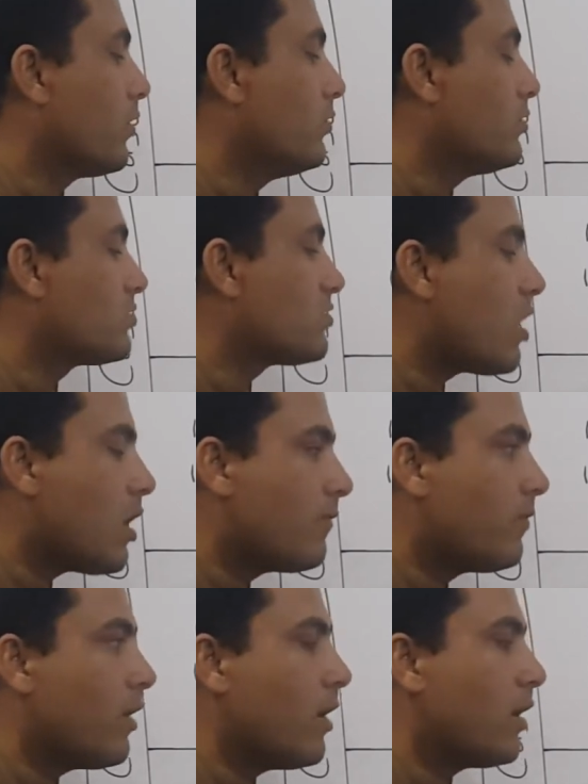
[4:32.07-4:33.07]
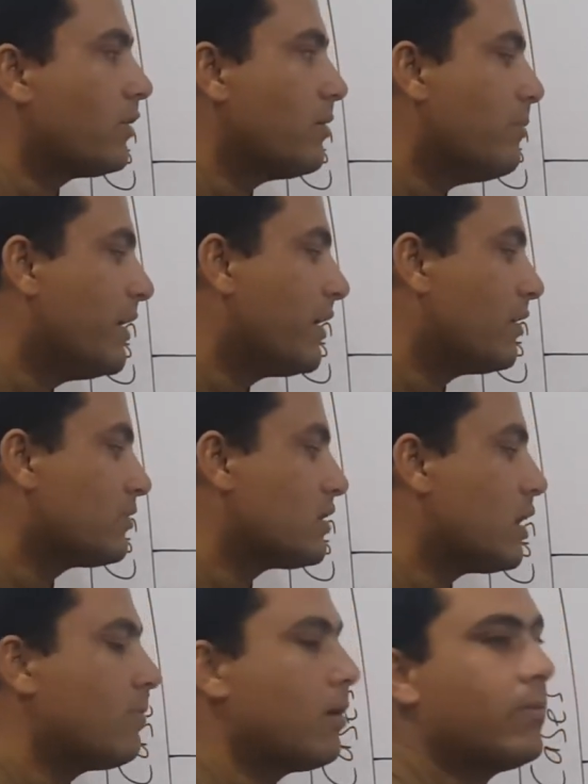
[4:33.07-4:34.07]
staff or the medical
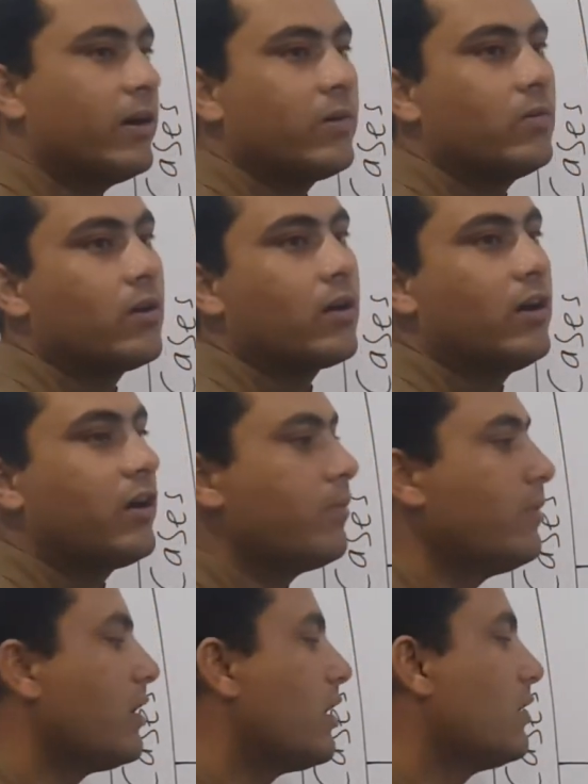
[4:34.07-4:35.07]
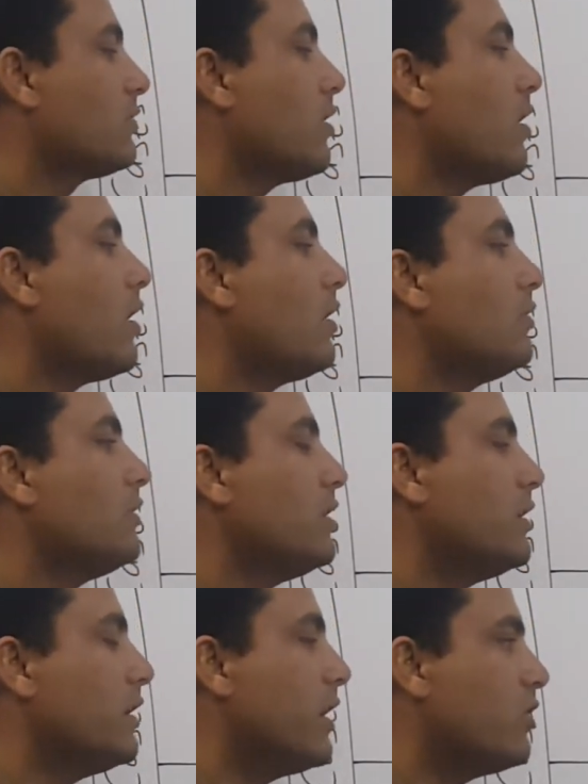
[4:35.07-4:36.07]
staff of a particular country, because all
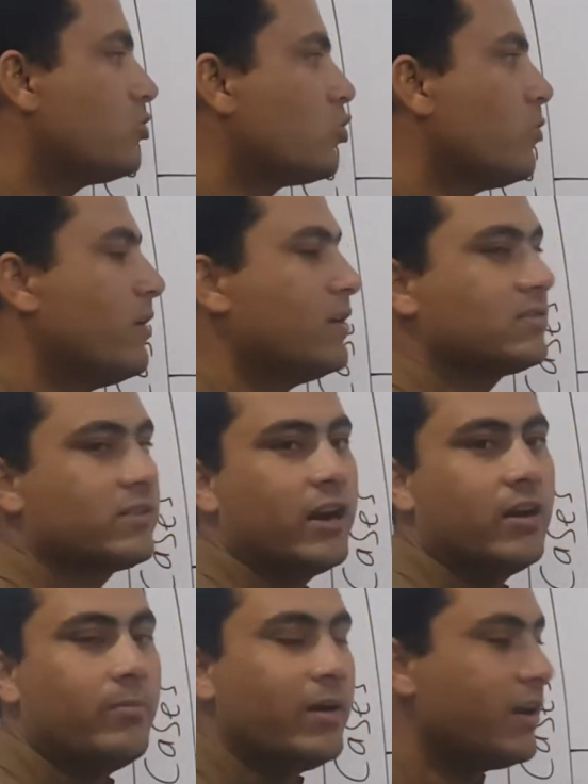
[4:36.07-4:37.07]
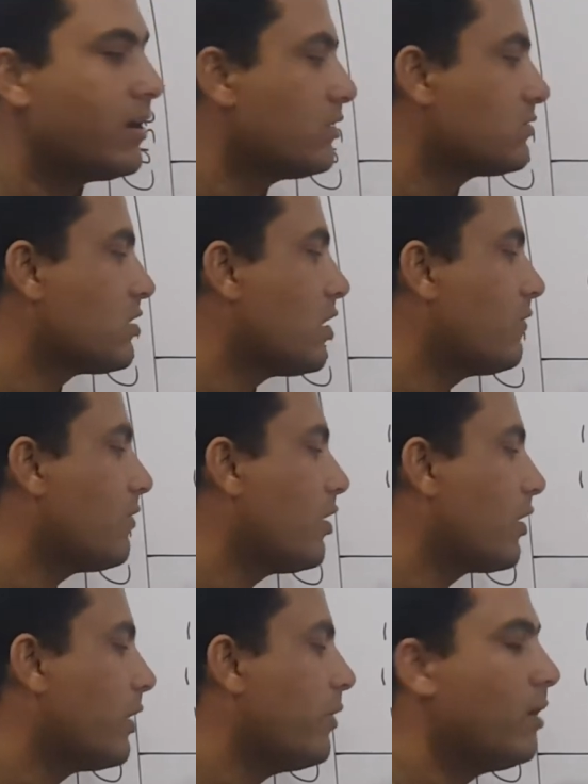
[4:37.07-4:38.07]
the instruments and medical staff
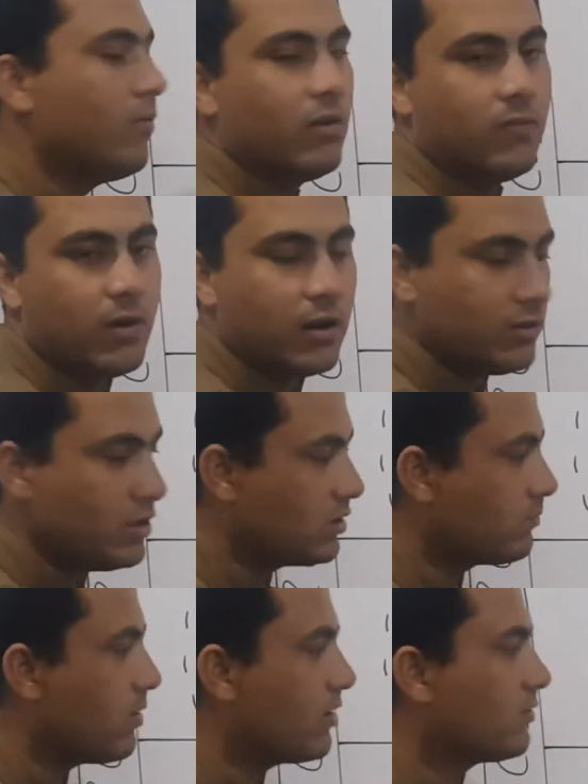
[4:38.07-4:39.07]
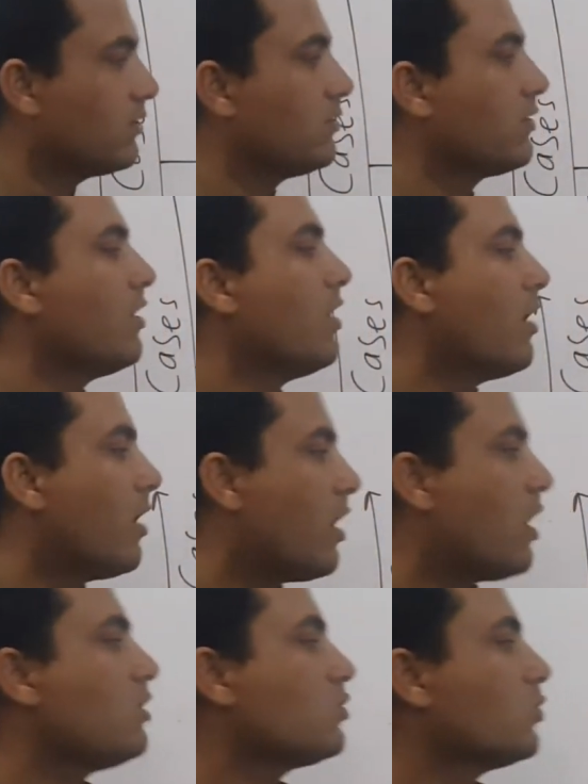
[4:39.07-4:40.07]
are available for these persons.
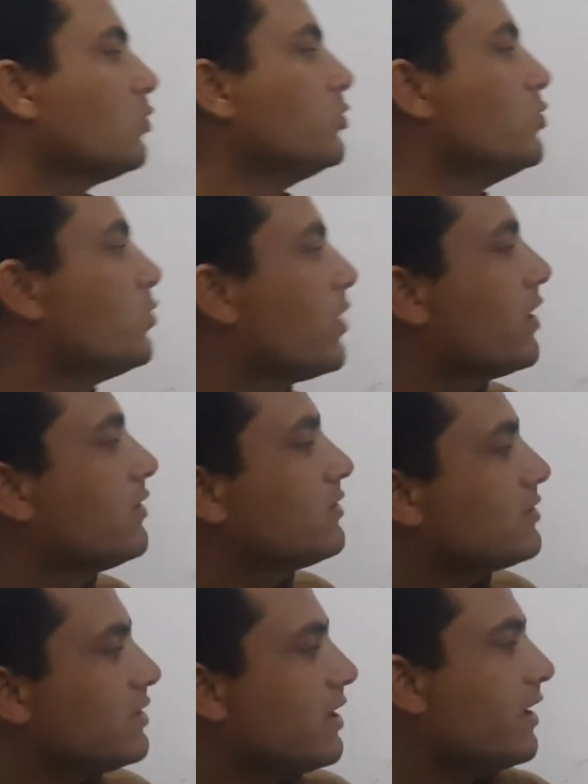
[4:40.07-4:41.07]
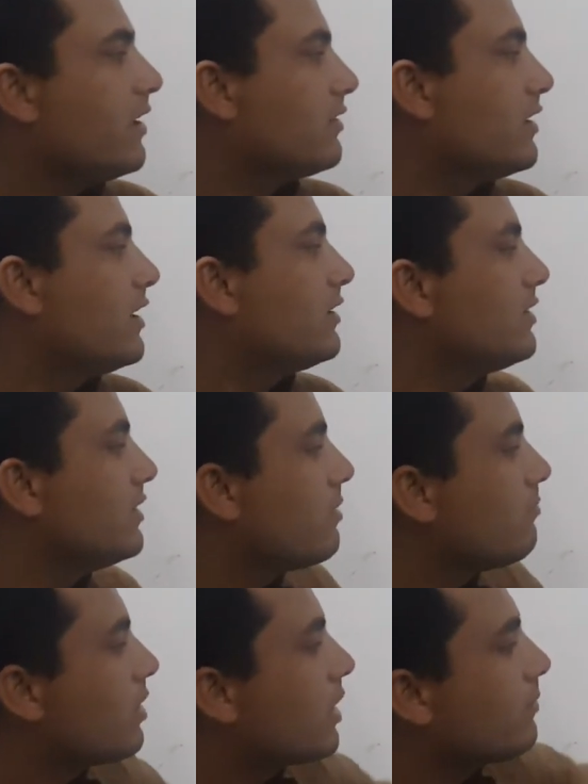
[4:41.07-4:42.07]
Also you can see here that the
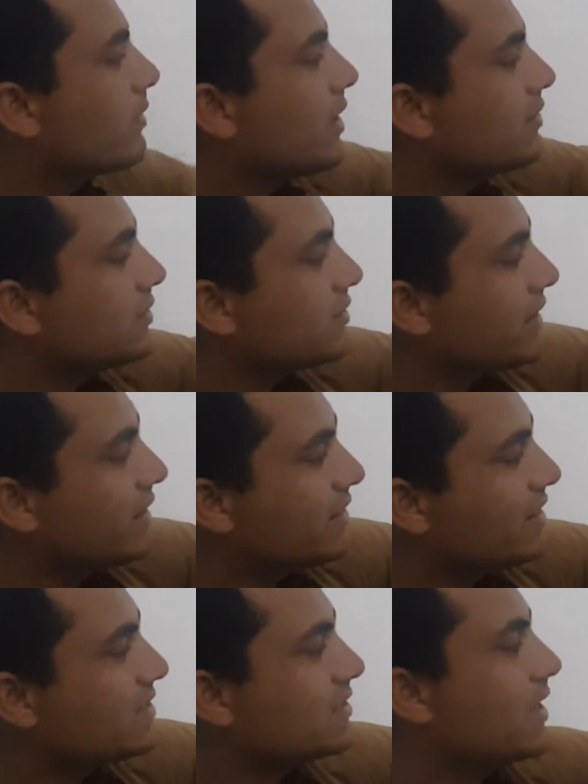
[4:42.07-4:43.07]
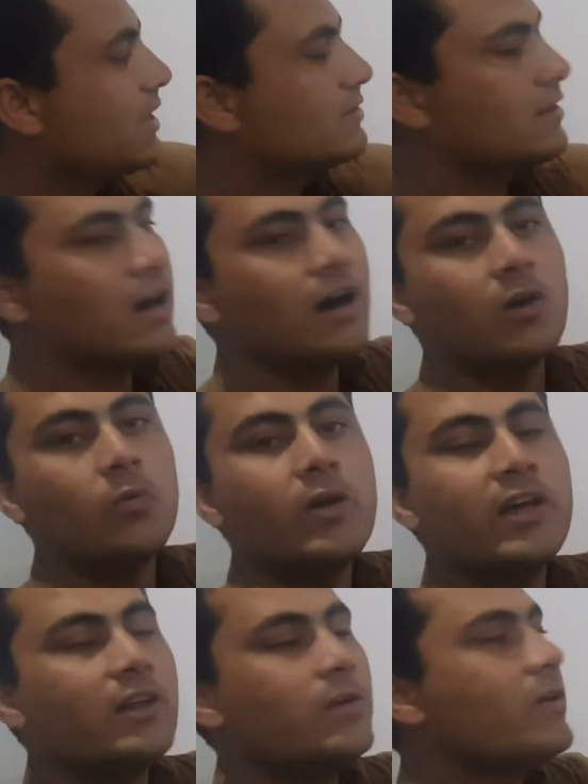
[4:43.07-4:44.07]
number of cases in this case are
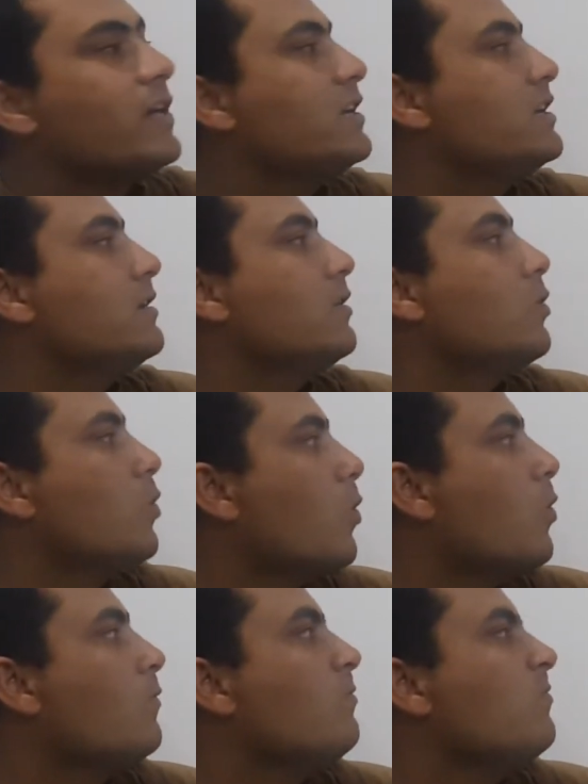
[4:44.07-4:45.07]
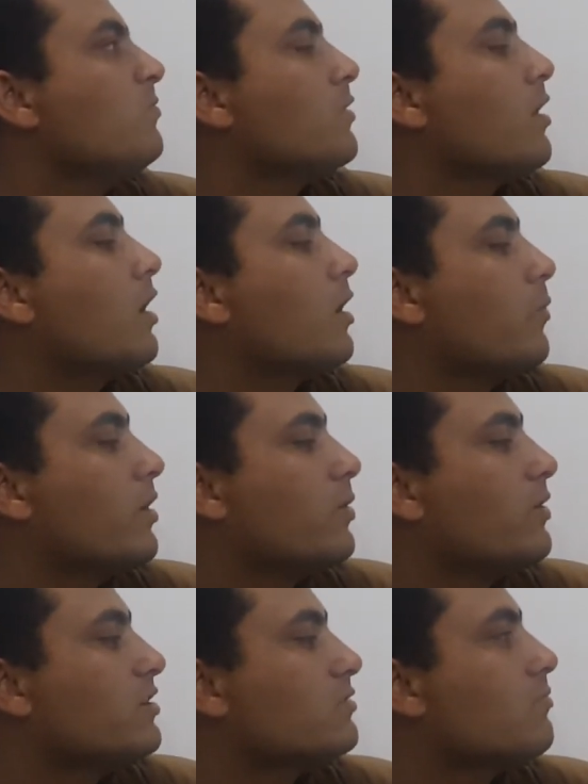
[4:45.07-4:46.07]
very low, or
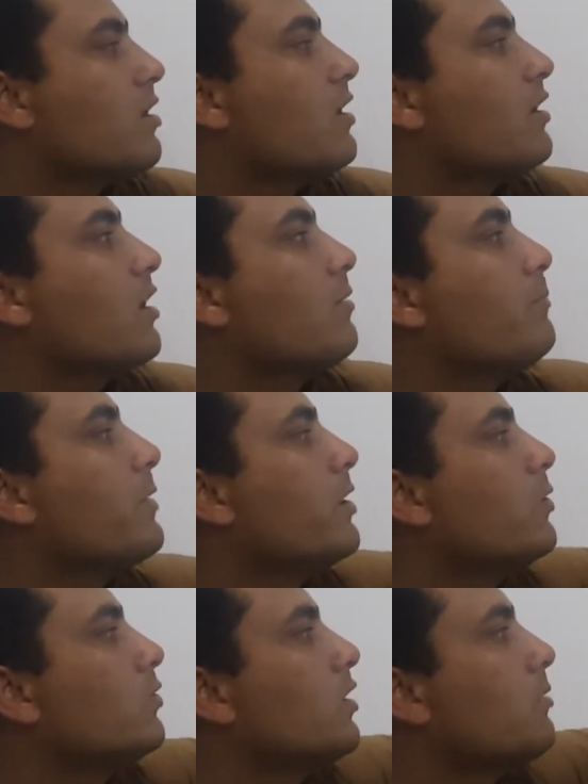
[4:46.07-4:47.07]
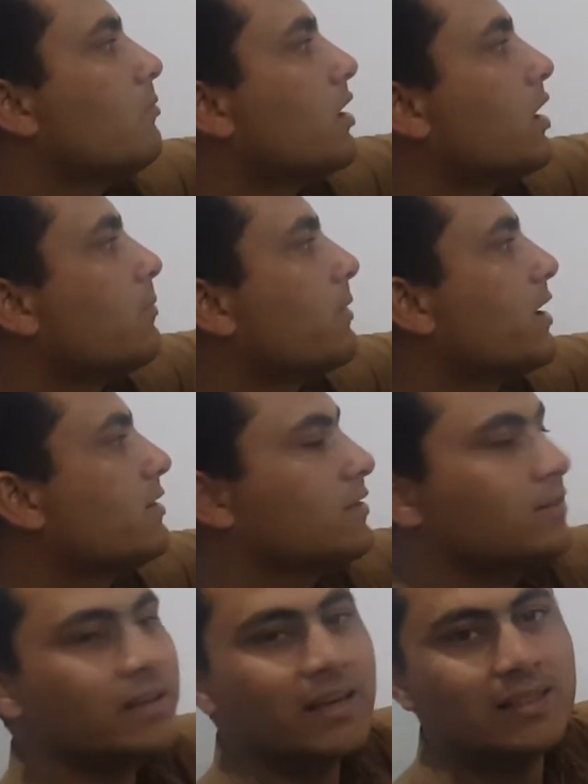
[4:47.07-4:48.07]
very small compared to the number of
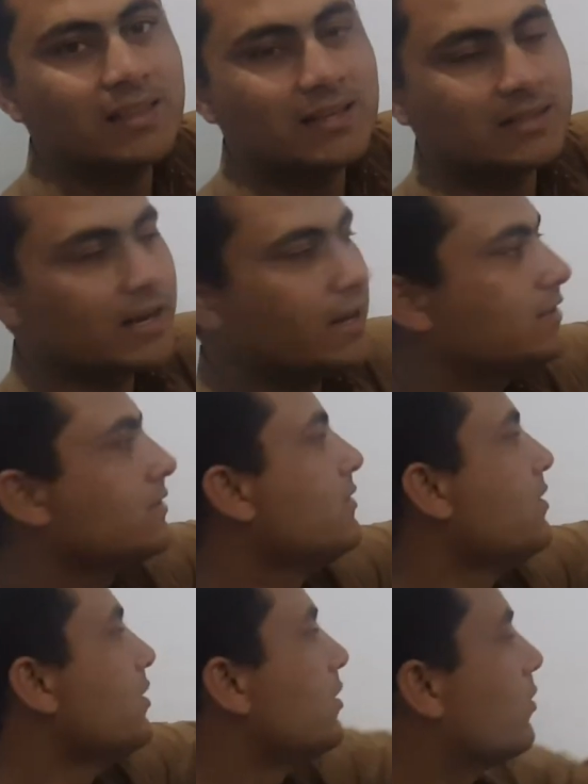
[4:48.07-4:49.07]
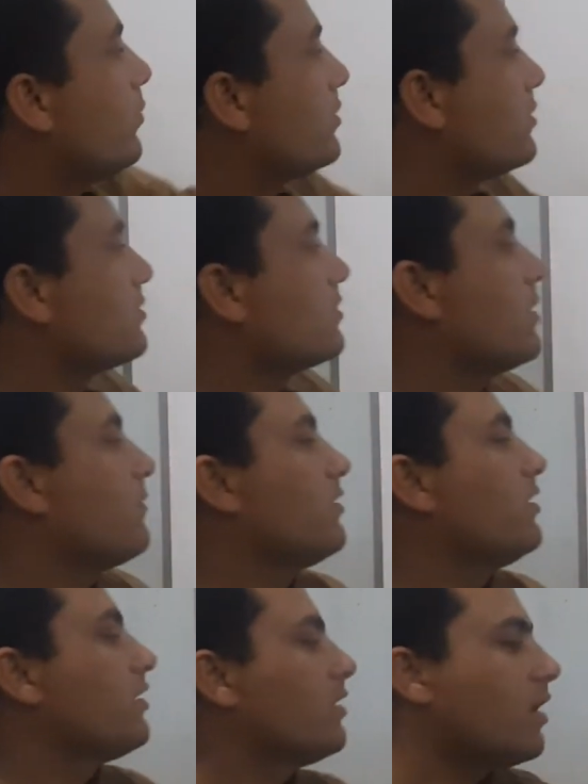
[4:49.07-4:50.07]
cases in this case, which is
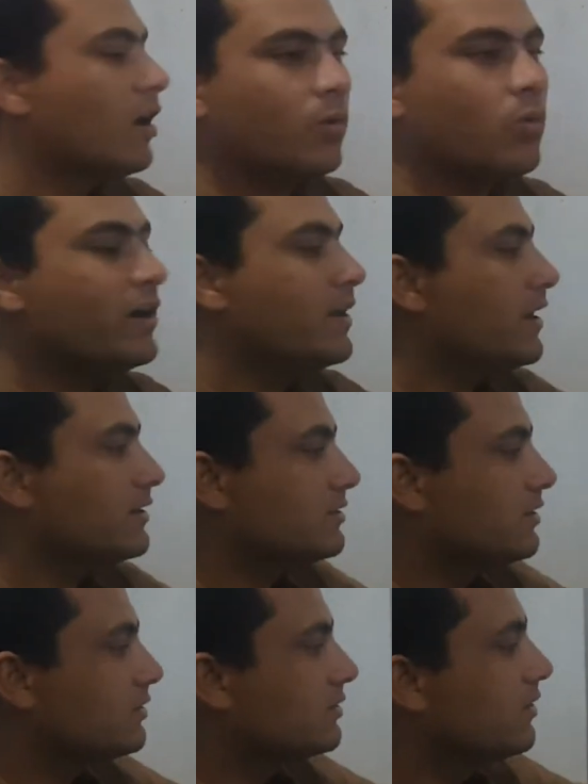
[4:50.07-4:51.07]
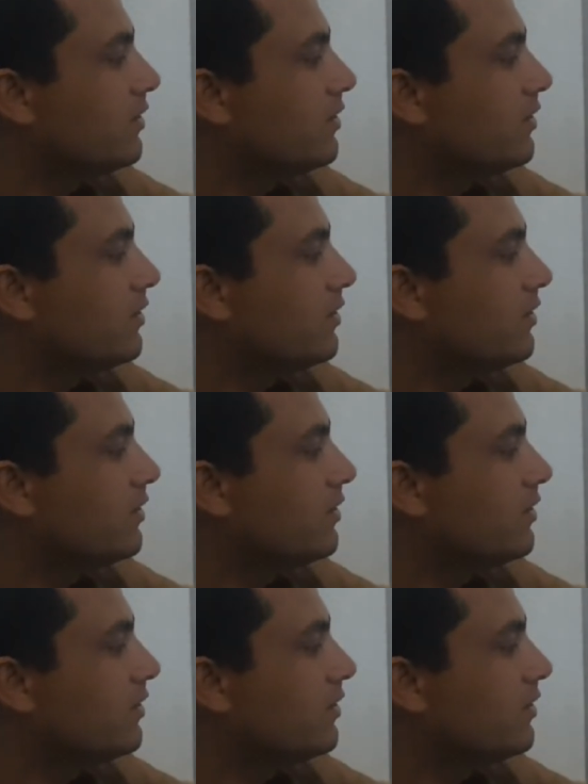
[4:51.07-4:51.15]
represented on y-axis.